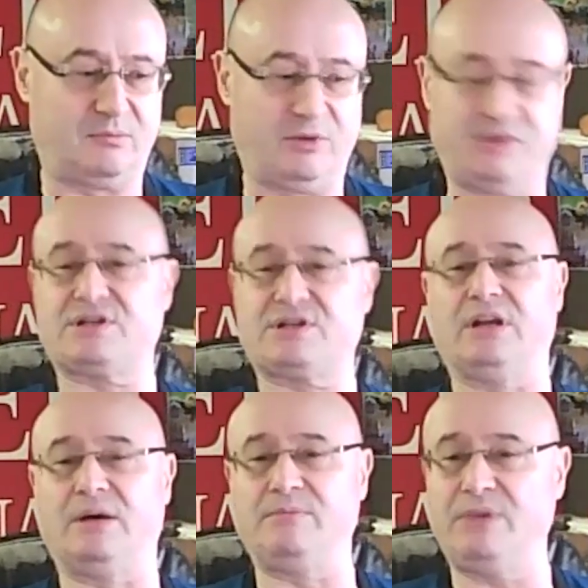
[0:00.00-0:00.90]
British
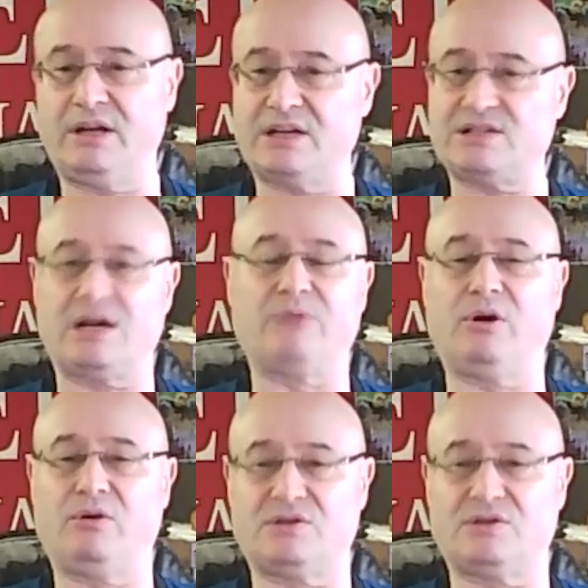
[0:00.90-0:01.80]
Columbia, and that's how we
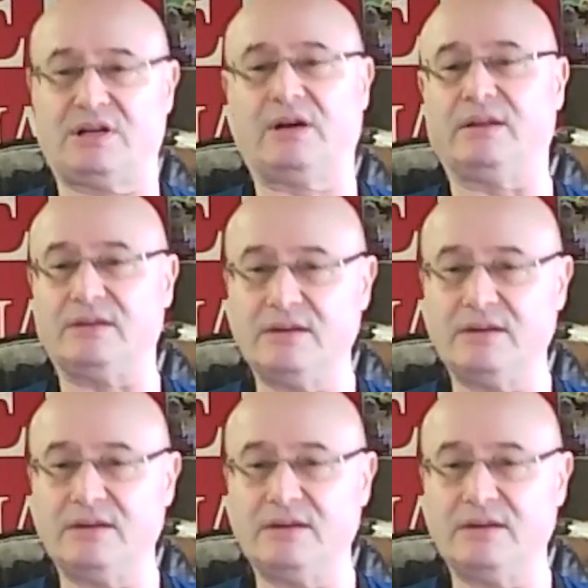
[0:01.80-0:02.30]
all started.